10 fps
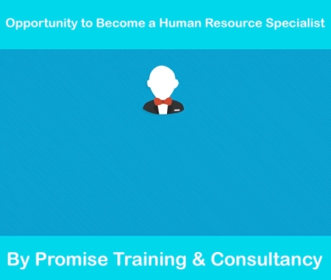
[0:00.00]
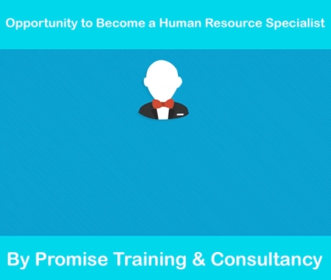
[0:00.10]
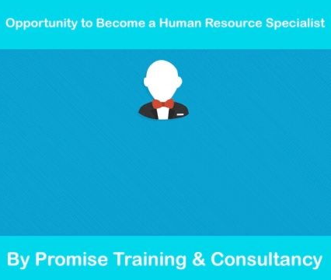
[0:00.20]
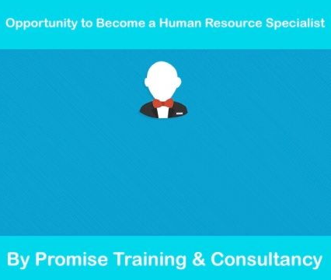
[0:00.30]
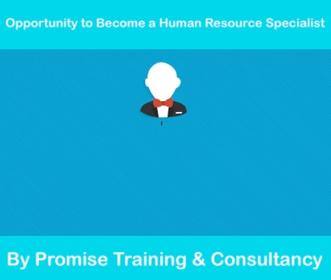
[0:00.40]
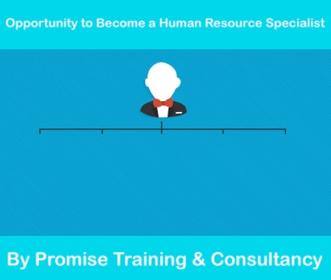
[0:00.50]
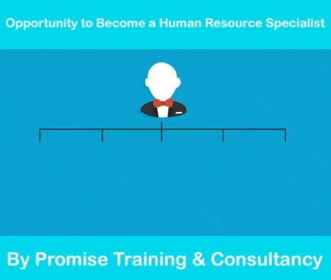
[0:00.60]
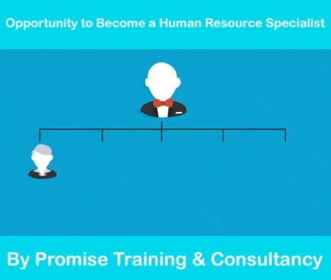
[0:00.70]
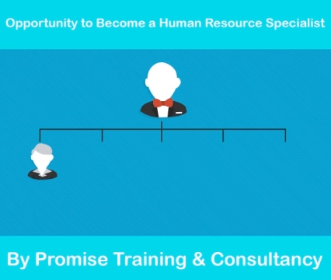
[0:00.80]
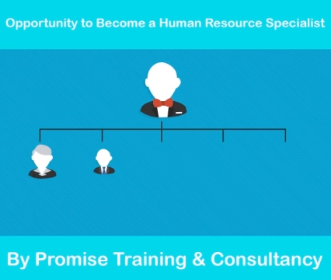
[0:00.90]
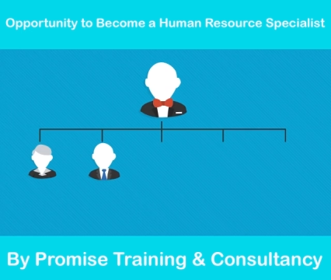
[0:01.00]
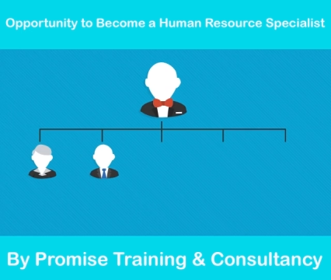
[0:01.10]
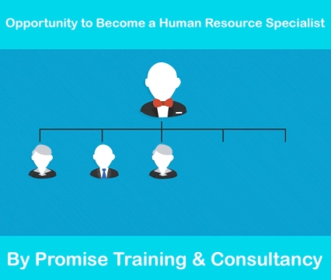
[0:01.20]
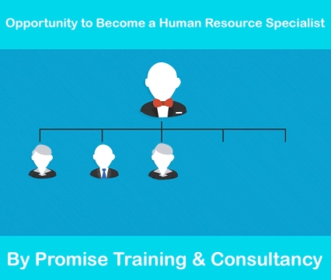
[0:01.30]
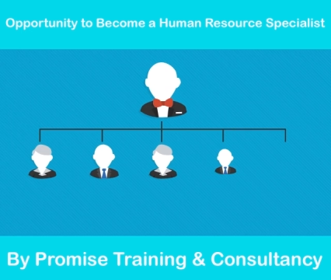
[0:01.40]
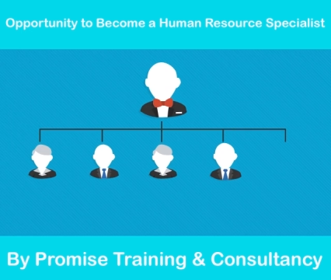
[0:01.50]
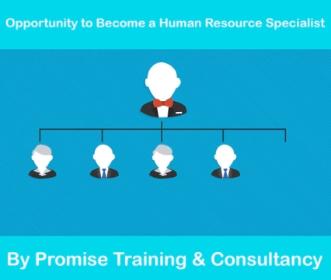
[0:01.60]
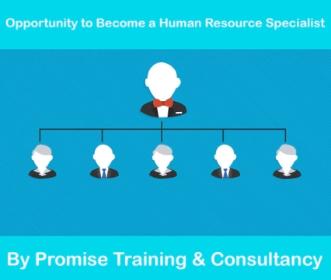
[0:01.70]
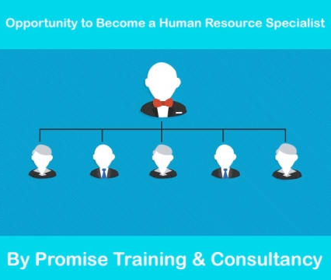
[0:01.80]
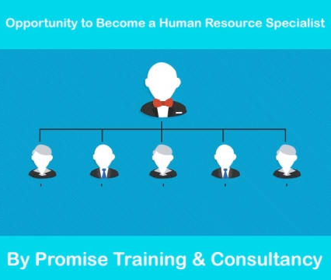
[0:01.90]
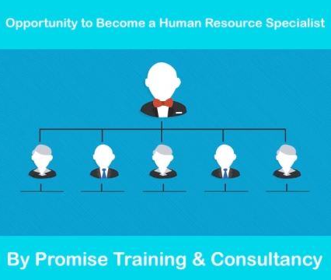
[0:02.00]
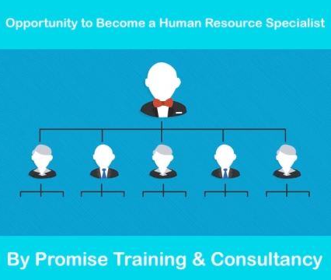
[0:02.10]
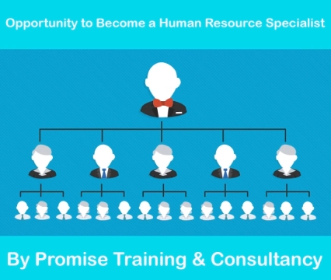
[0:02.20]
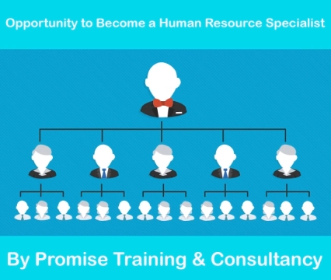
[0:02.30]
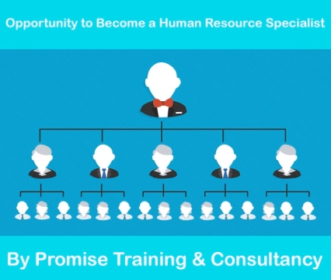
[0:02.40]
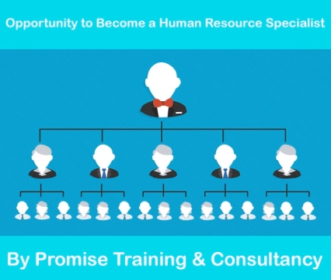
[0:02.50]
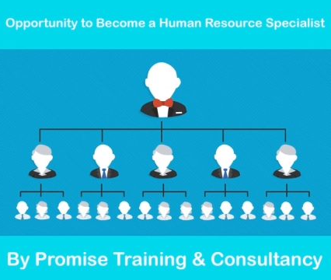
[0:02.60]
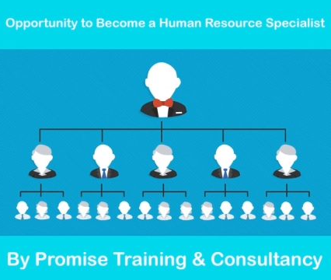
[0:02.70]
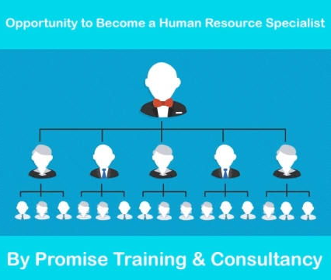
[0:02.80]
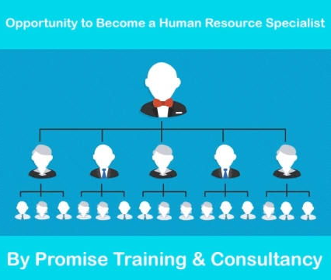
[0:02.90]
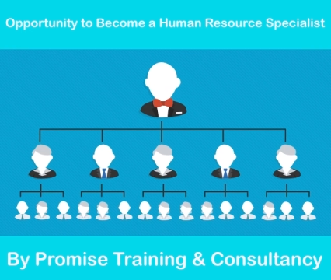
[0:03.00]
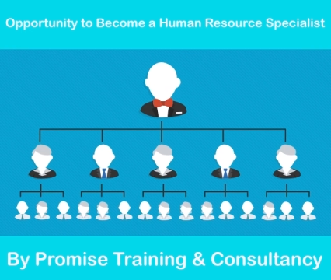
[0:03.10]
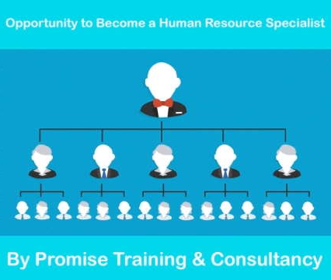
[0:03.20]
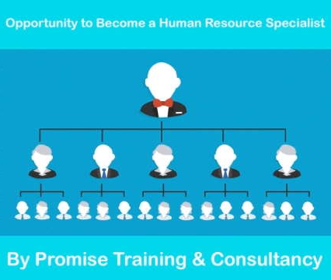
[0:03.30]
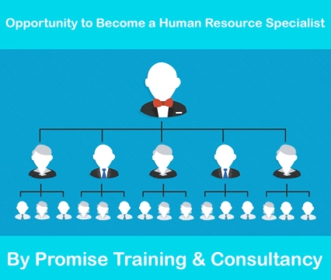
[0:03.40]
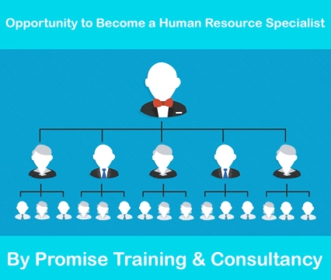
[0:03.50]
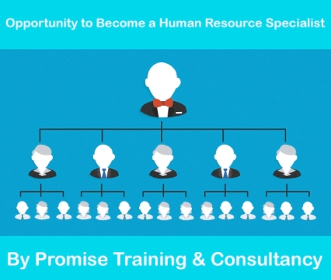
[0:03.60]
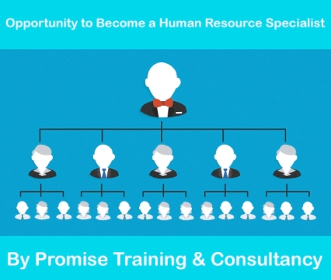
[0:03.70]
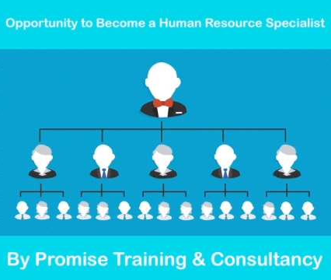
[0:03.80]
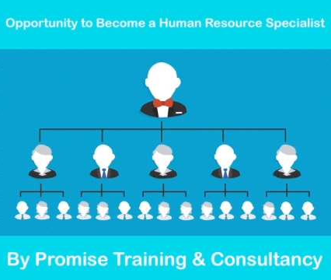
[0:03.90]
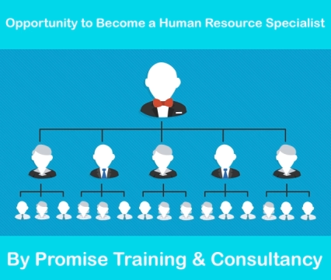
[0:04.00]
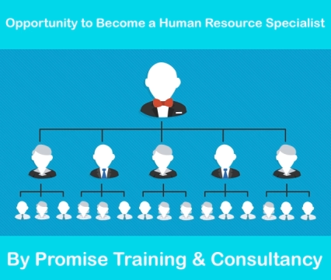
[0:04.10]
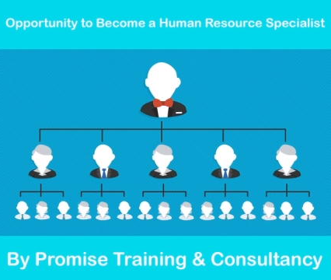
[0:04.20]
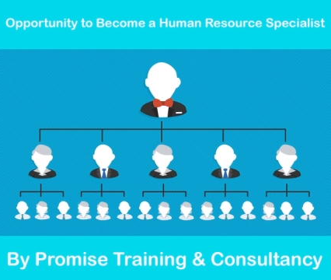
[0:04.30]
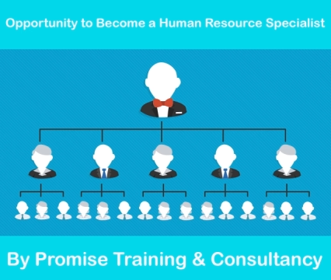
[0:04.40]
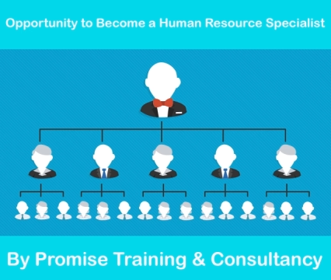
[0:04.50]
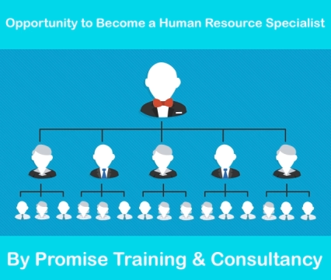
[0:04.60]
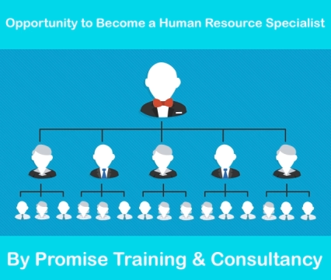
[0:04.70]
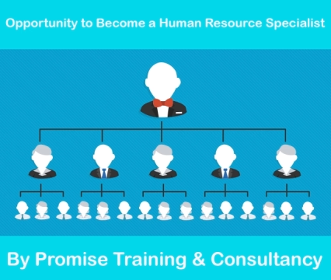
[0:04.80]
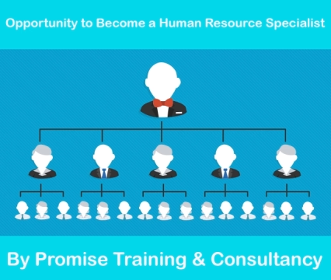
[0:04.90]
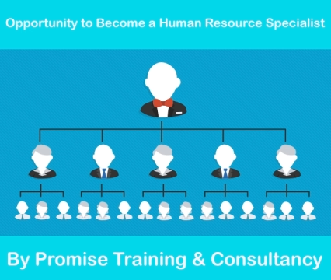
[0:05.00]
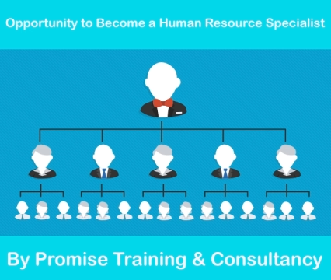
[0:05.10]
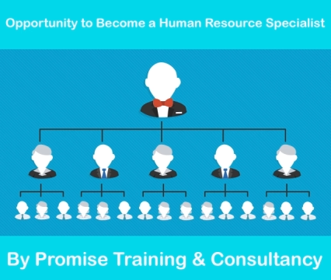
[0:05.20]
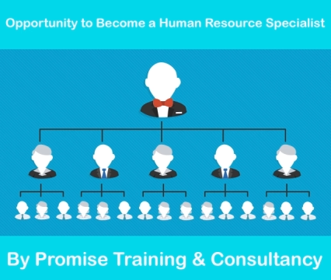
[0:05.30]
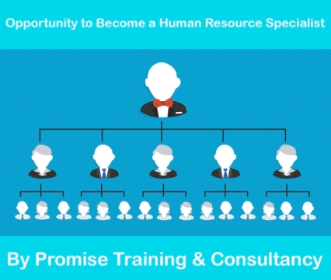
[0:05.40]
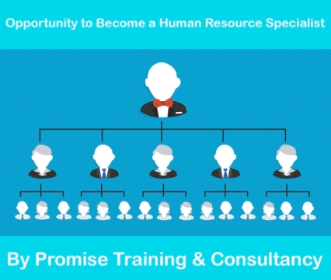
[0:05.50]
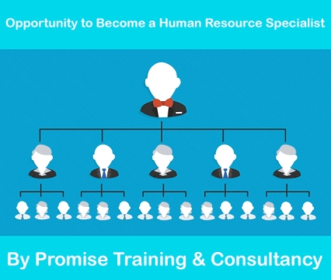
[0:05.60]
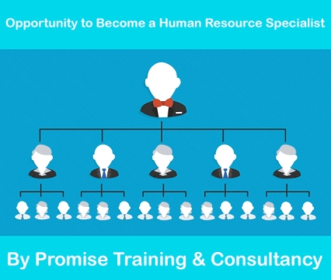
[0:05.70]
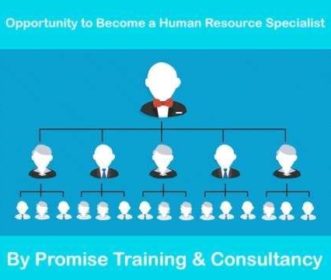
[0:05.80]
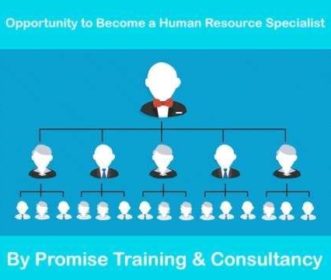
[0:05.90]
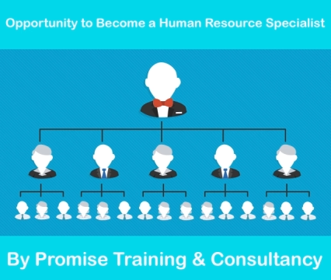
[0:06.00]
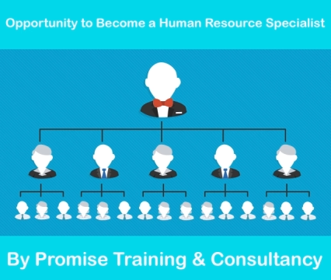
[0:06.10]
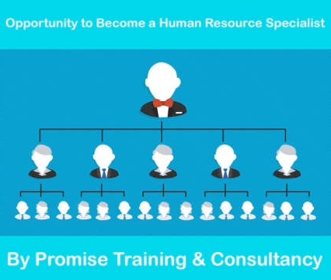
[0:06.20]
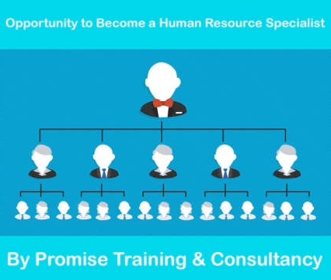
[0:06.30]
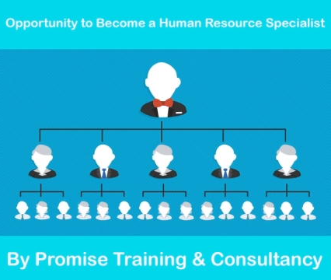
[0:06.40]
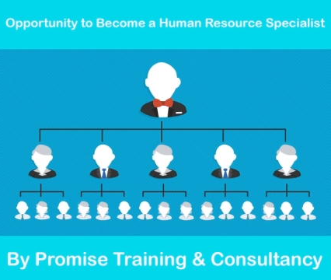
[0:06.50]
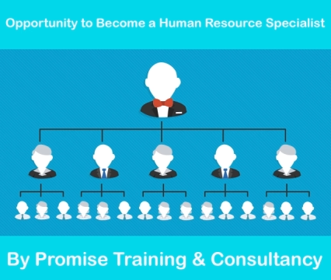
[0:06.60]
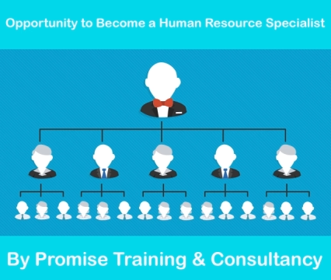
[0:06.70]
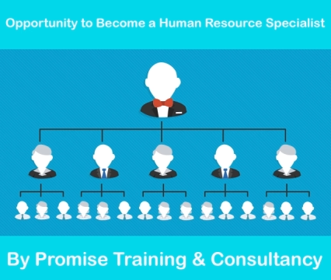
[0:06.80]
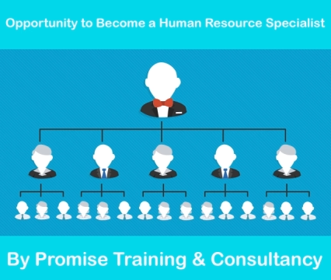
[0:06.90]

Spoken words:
(no speaker visible)